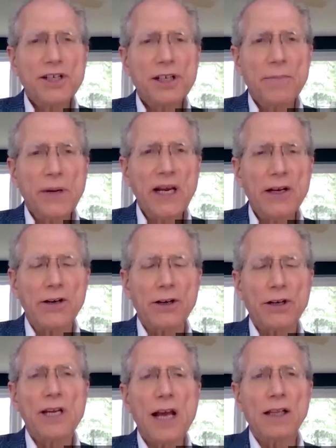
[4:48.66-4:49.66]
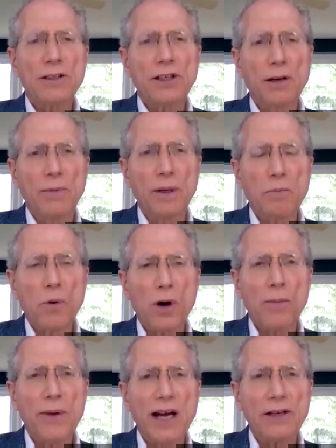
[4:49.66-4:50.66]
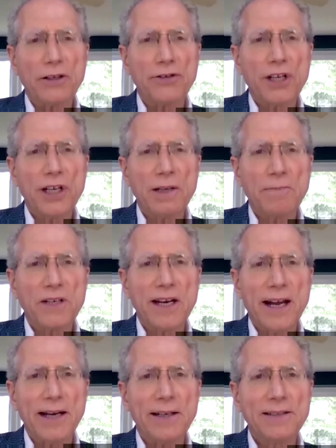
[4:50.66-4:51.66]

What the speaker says: to Peter, tell us a little bit more about your team today.